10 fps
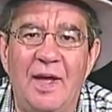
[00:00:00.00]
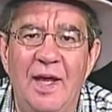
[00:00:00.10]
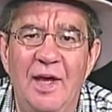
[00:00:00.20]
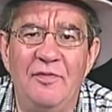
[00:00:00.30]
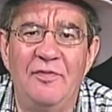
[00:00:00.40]

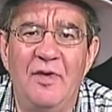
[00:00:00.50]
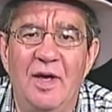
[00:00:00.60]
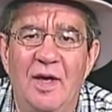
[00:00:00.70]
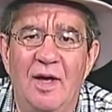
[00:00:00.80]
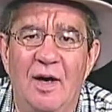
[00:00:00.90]
if
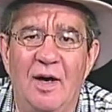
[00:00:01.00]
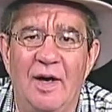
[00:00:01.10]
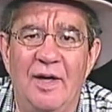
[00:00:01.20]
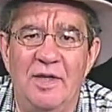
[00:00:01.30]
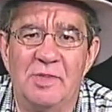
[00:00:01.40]

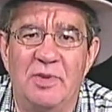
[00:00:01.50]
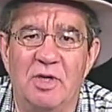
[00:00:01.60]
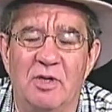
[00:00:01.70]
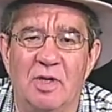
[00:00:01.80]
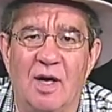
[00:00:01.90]
uh, in this
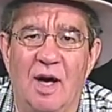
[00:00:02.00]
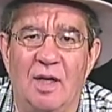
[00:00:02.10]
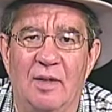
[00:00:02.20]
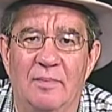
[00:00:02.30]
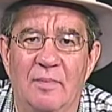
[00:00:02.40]
particular
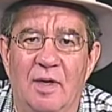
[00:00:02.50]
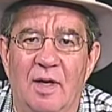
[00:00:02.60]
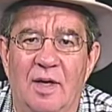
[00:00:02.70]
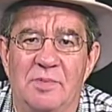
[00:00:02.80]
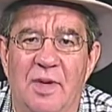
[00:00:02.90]
column,
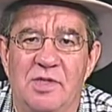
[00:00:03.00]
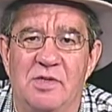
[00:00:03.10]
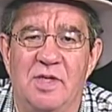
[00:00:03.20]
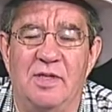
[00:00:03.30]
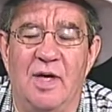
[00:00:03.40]
uh, as
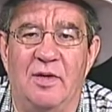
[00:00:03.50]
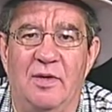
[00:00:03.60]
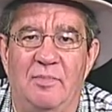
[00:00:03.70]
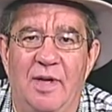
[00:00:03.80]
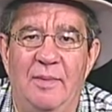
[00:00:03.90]
Bezos said,
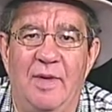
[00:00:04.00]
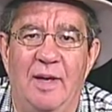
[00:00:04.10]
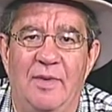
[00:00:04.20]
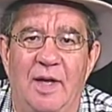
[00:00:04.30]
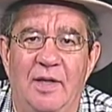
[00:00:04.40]
titled The Blame
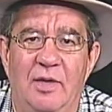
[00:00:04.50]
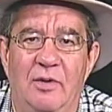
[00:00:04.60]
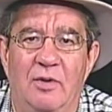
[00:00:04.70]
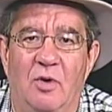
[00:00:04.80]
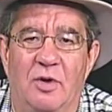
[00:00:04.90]
Game that
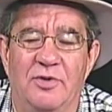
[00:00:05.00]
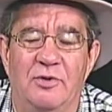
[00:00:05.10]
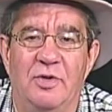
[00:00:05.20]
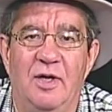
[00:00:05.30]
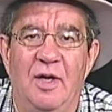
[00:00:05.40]
he
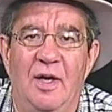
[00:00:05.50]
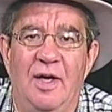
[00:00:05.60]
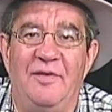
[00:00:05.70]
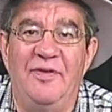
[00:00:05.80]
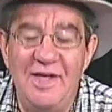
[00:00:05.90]
authored,
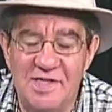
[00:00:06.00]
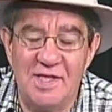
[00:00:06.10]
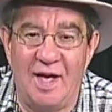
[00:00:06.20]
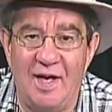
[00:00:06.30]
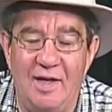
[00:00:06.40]
if he's
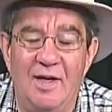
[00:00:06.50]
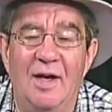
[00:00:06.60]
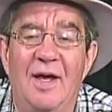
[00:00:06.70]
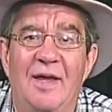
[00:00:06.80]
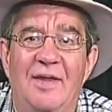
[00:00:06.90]
saying
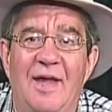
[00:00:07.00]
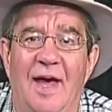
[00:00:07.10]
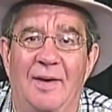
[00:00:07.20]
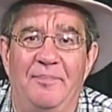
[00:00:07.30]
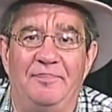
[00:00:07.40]

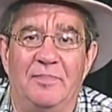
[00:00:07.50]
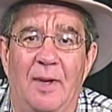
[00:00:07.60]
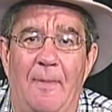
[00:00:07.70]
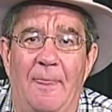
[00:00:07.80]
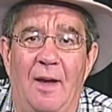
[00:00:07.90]
that
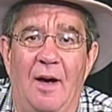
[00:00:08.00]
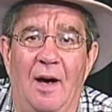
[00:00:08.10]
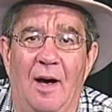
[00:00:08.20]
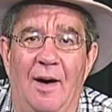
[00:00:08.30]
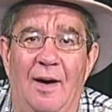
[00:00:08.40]

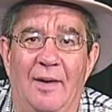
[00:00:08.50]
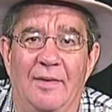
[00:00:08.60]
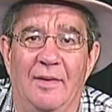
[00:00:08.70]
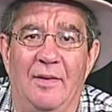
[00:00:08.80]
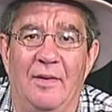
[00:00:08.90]
uh,
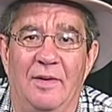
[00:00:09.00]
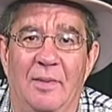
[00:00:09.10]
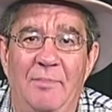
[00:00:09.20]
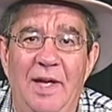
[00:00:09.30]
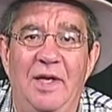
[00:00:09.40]
the
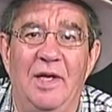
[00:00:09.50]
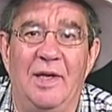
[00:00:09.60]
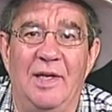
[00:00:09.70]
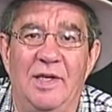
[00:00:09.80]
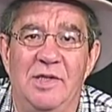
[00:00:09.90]

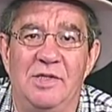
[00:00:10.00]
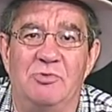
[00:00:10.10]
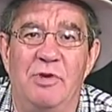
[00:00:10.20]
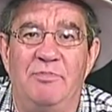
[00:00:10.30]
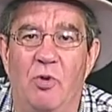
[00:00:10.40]
media is
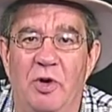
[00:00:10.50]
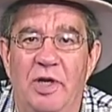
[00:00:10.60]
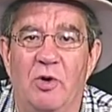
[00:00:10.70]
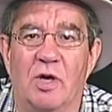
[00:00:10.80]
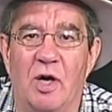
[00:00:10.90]

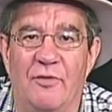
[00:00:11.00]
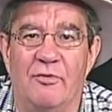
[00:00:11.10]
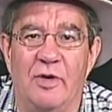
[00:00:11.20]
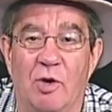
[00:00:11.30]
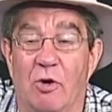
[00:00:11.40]
reporting or
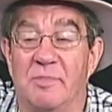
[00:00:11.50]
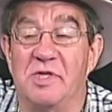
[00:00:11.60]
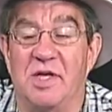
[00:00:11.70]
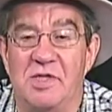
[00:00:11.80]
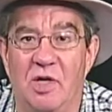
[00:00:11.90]
covering or
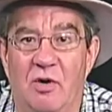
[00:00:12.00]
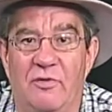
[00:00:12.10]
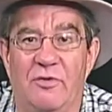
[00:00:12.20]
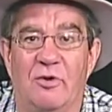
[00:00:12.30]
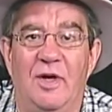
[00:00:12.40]
obsessing
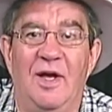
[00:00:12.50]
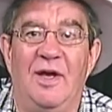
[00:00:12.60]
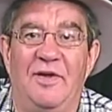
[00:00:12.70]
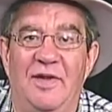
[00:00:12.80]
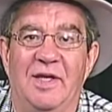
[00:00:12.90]
over
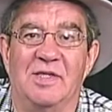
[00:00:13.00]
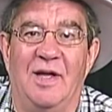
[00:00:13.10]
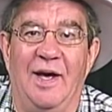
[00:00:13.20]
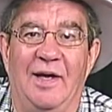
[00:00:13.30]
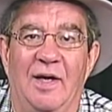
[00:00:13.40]
things
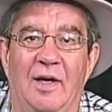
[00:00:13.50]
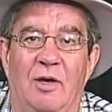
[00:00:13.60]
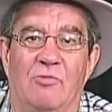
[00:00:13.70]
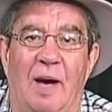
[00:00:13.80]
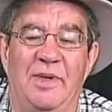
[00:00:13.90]
like
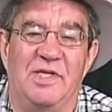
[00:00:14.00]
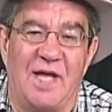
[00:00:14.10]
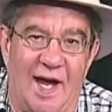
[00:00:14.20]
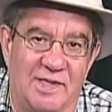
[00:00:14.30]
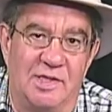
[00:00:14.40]
Romney's
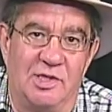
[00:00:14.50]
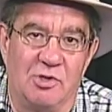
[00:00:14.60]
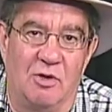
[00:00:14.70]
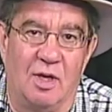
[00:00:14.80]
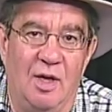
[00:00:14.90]
taxes
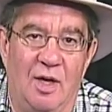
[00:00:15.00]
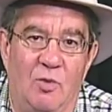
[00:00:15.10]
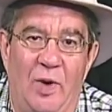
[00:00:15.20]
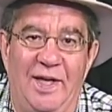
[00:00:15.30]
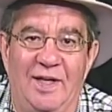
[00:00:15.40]
or
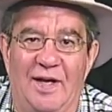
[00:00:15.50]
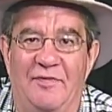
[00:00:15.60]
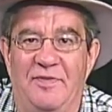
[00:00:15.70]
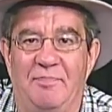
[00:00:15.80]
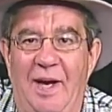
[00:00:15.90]
when he
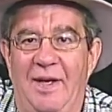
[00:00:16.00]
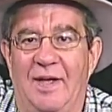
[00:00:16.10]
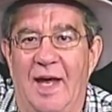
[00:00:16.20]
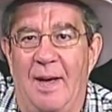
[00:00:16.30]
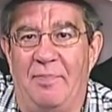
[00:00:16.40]
left Bain
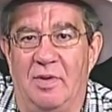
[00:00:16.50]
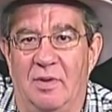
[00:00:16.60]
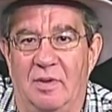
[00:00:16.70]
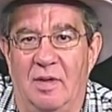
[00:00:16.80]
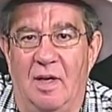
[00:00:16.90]

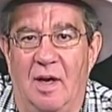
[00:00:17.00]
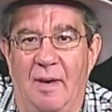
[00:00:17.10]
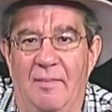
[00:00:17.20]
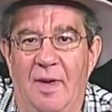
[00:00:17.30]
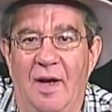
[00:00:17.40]
Capital,
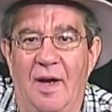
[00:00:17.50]
um,